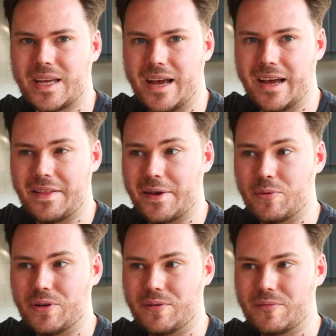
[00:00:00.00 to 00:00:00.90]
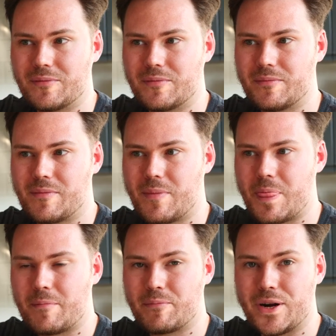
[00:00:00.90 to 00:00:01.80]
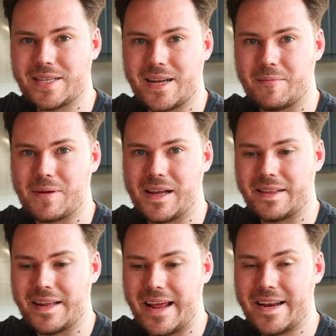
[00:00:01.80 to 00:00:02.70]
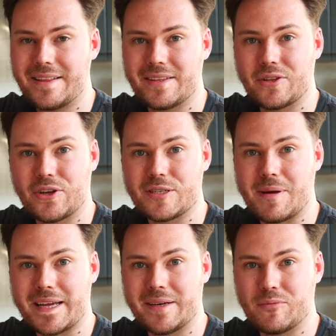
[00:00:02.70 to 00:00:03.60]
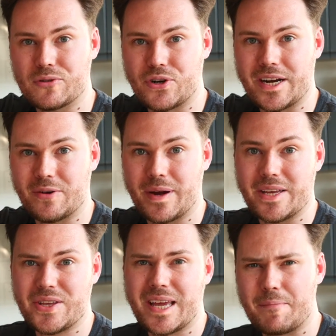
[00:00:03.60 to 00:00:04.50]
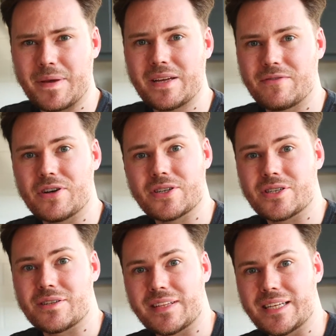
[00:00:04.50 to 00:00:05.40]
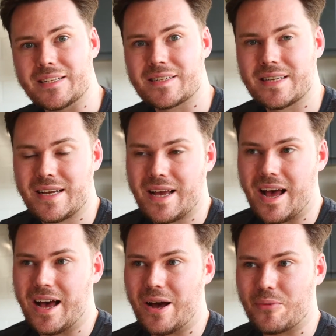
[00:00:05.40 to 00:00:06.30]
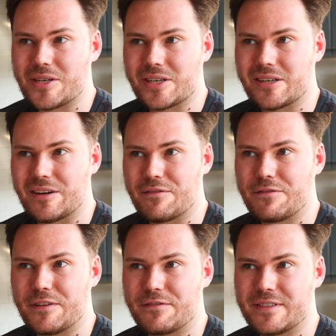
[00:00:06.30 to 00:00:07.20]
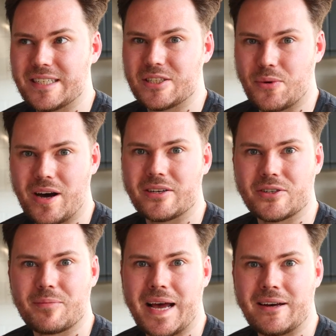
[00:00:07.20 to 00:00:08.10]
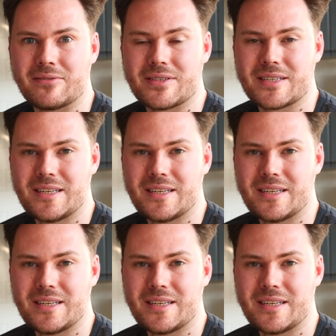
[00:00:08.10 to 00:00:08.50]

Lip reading: they will press up, and then anything that goes back in will drain away. You can get bigger versions of these, which are kind of £50 to £100.